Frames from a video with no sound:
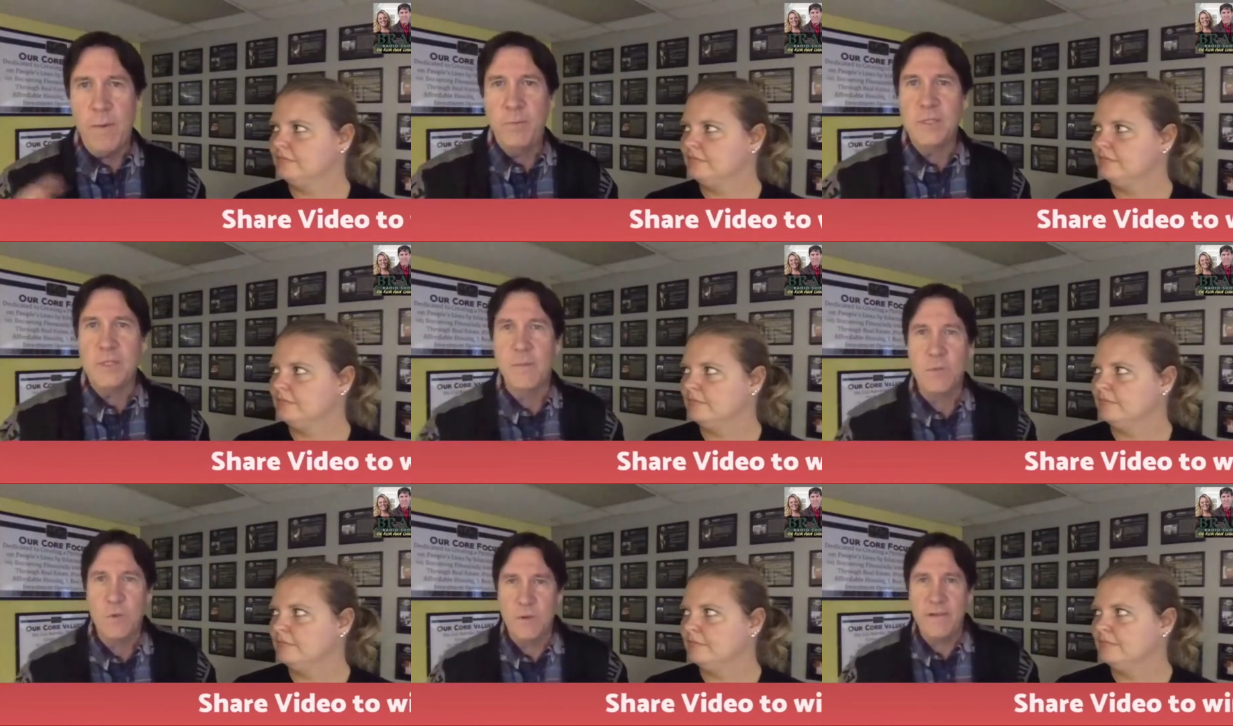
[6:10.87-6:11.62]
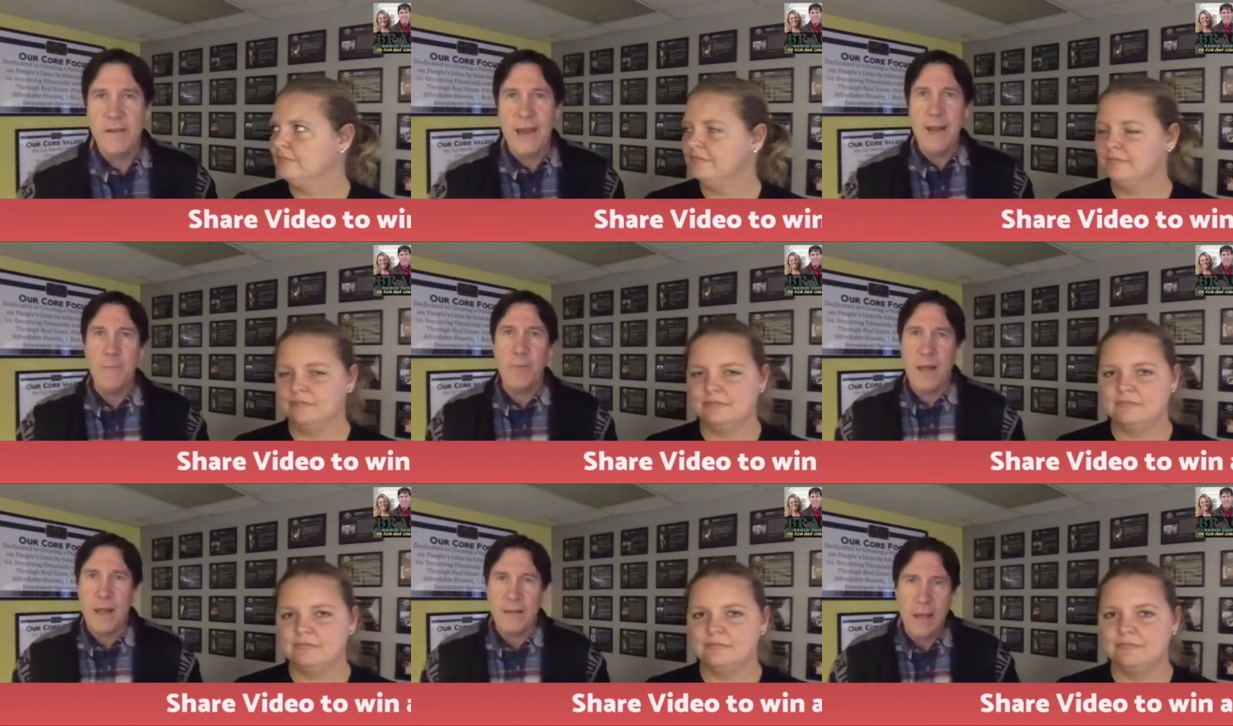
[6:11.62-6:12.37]
Speaker 1: with some sort of a game
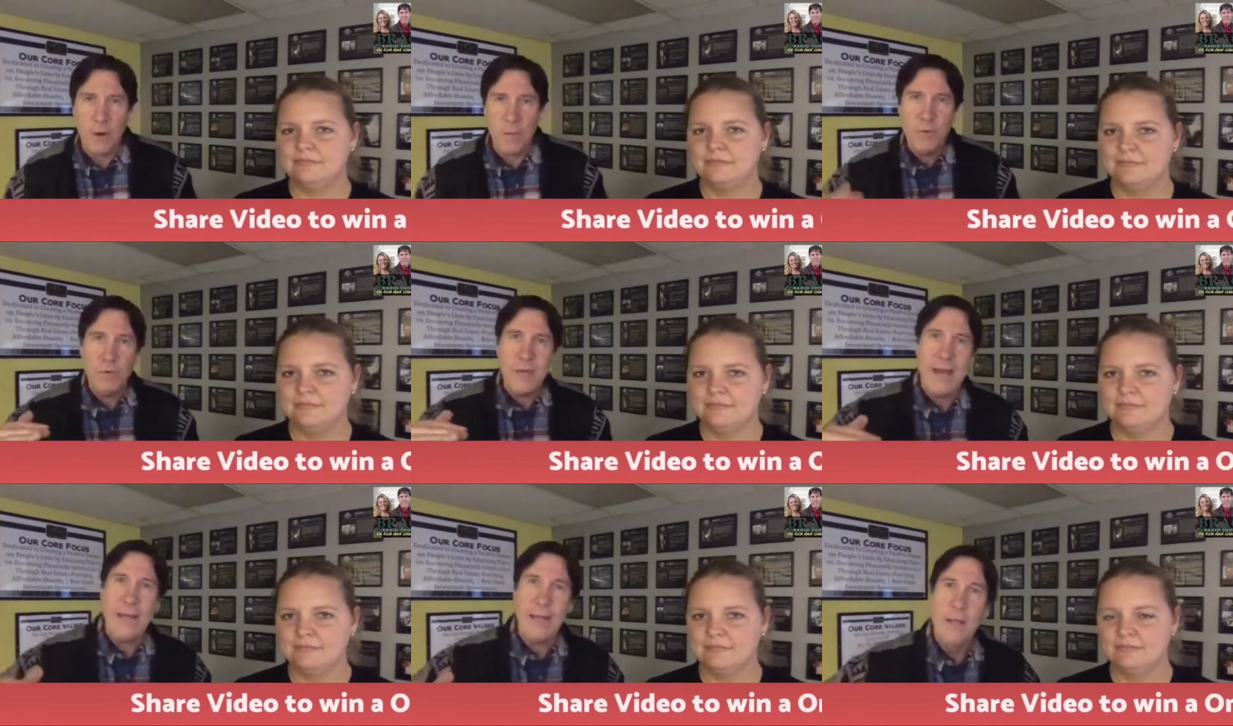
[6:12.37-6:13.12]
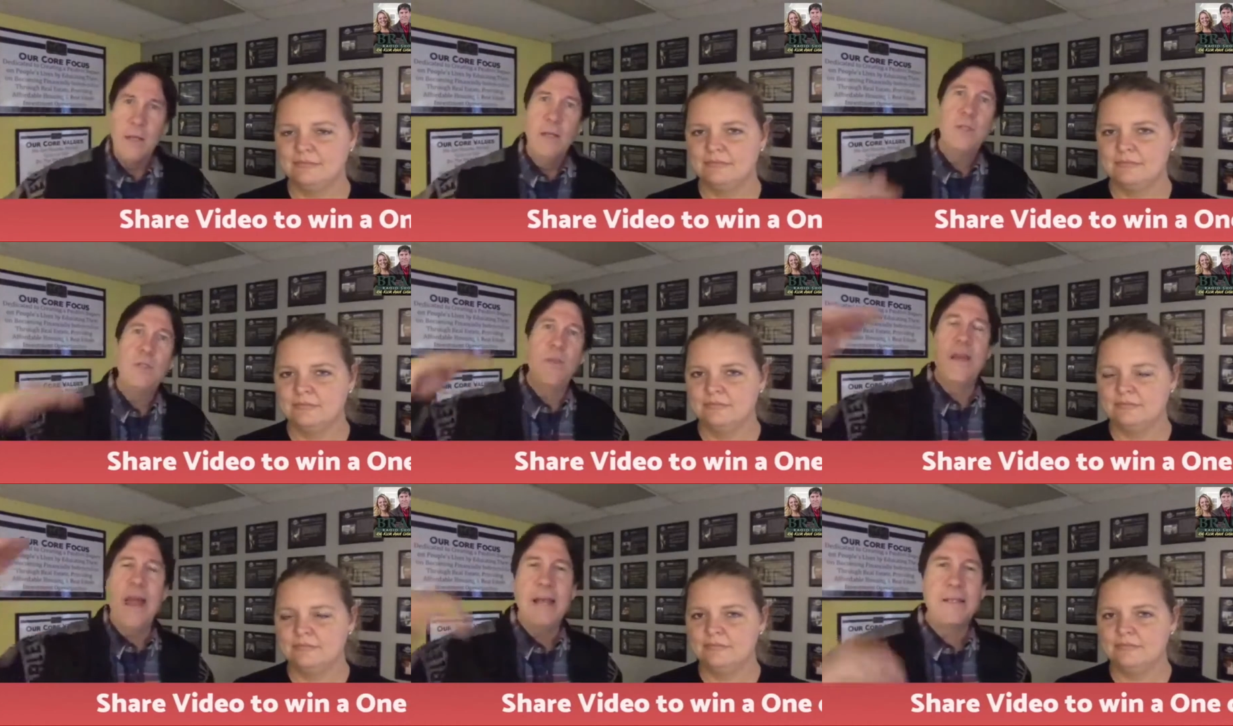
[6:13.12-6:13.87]
plan to help you take it to the
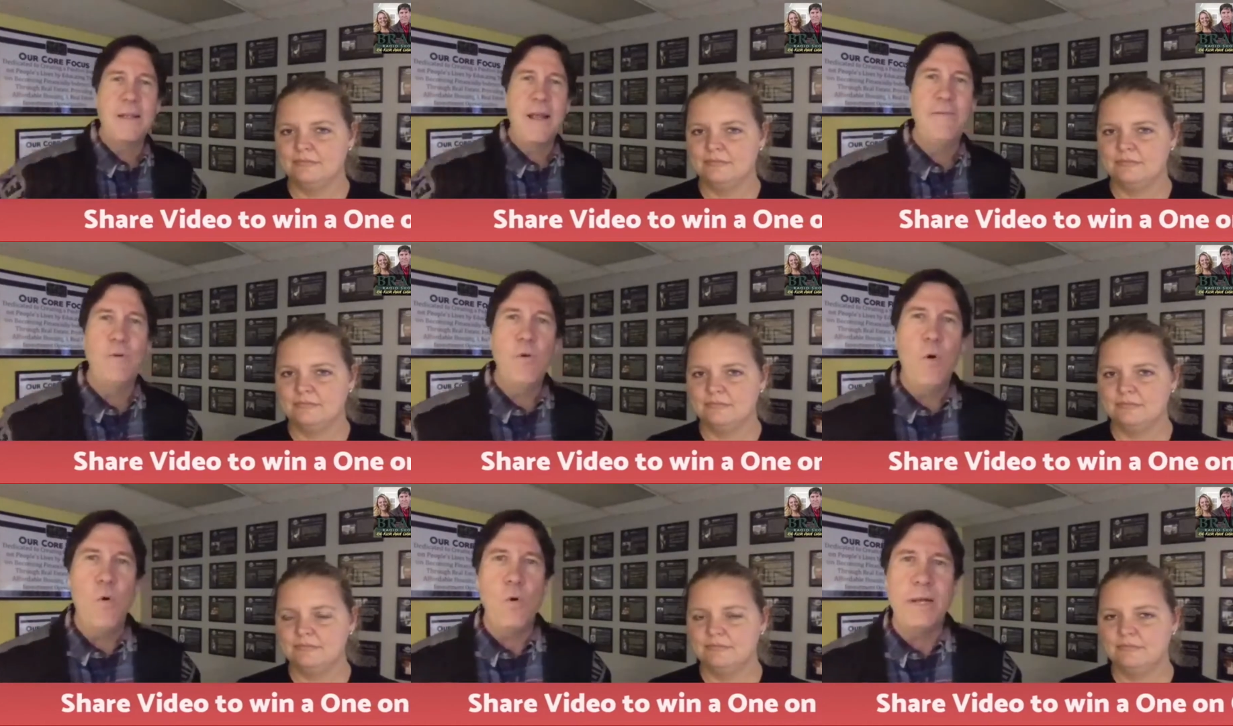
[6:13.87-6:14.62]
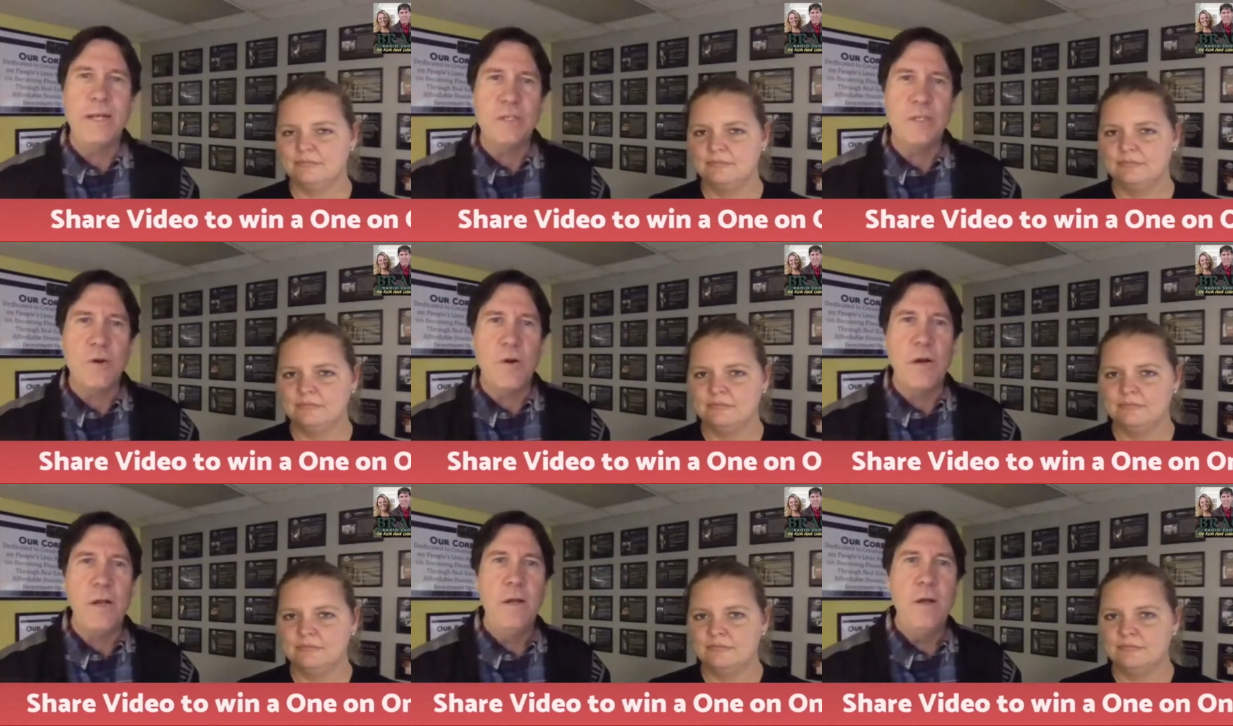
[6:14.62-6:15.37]
next level or get
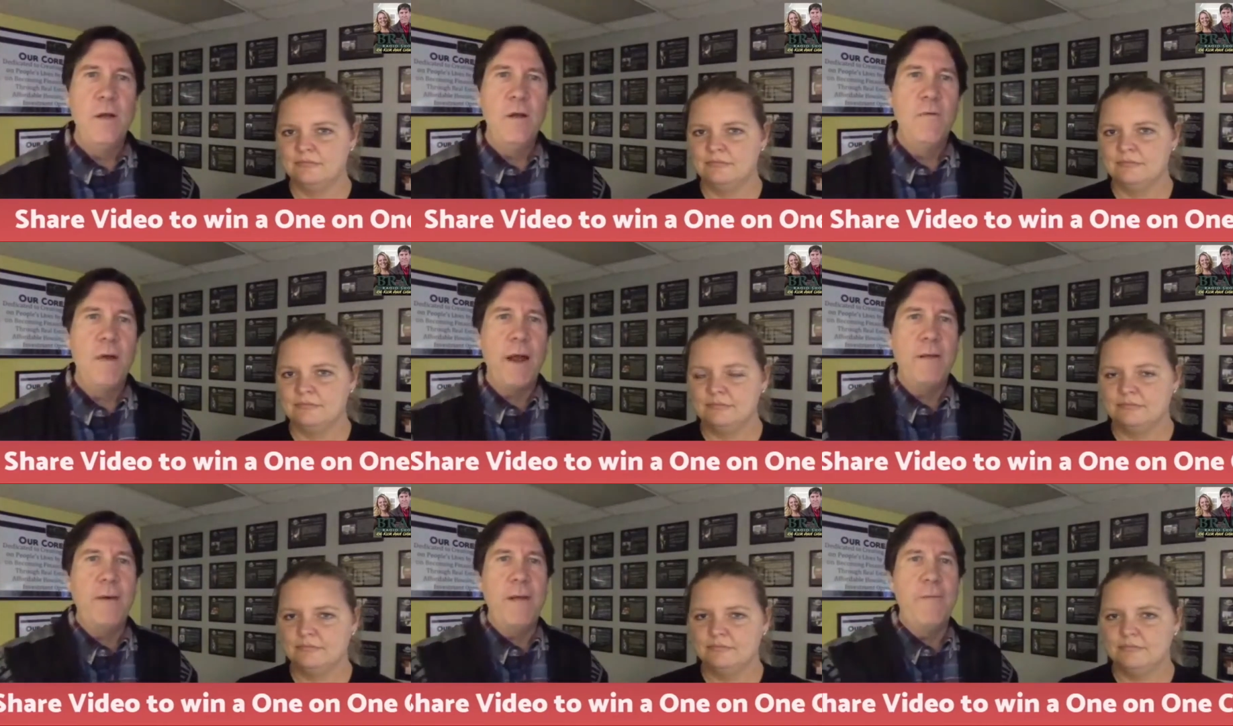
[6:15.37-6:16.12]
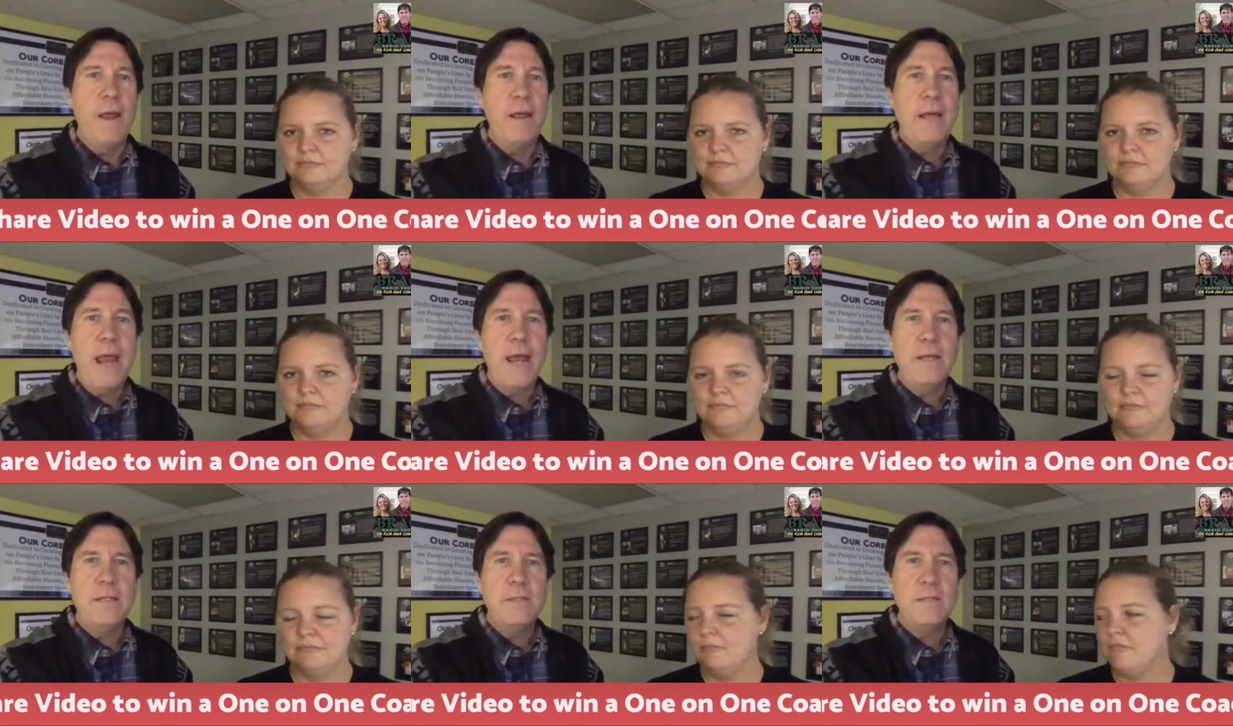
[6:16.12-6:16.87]
started right away. Right,
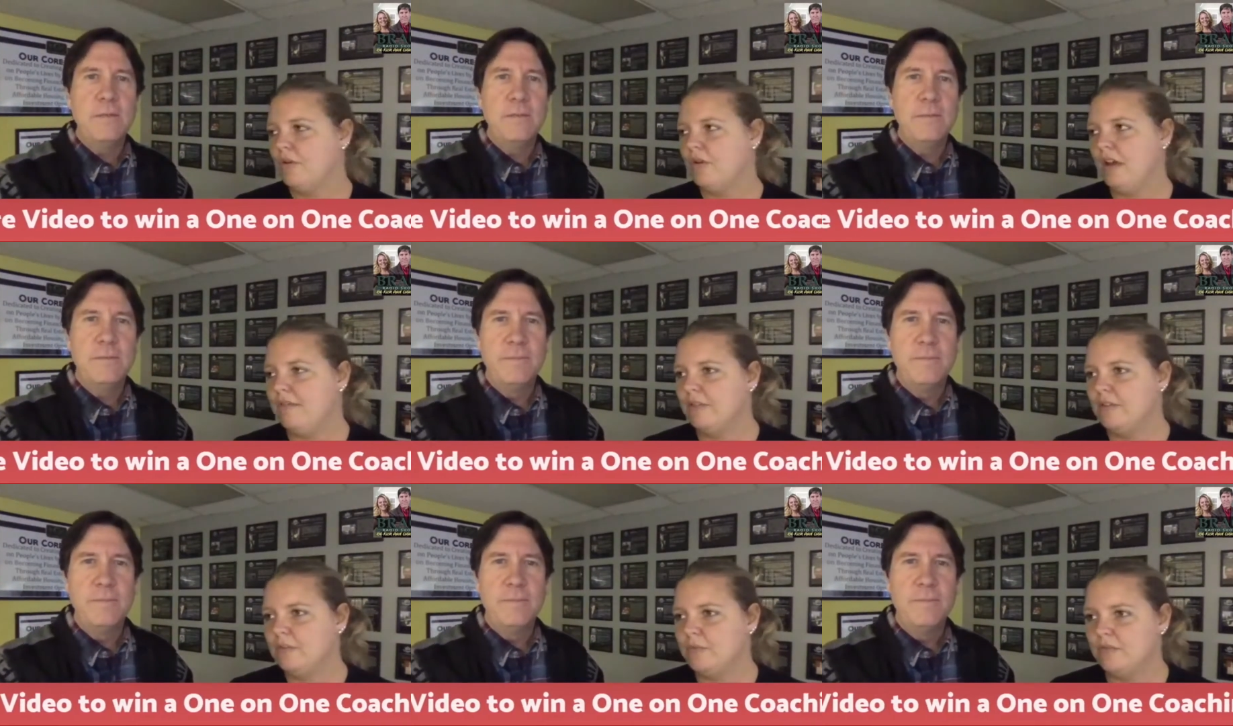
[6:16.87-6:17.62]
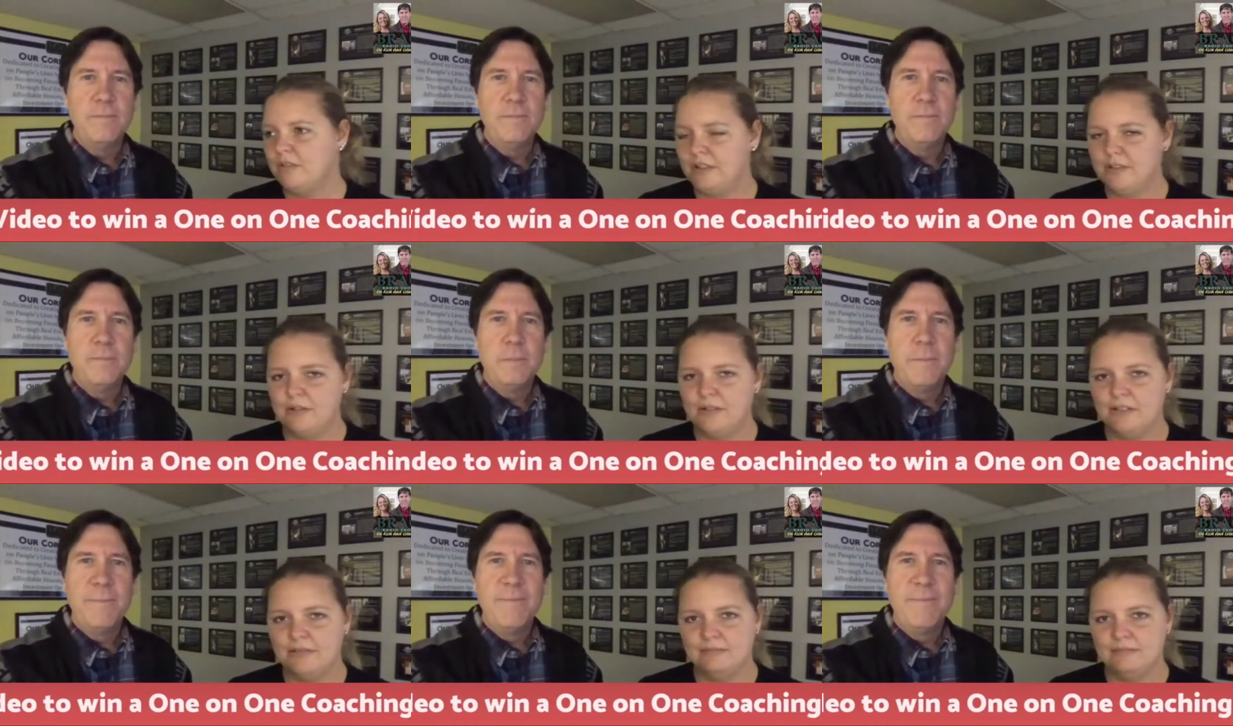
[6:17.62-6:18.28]
Kandas?
Speaker 2: Or have a little more fun doing it.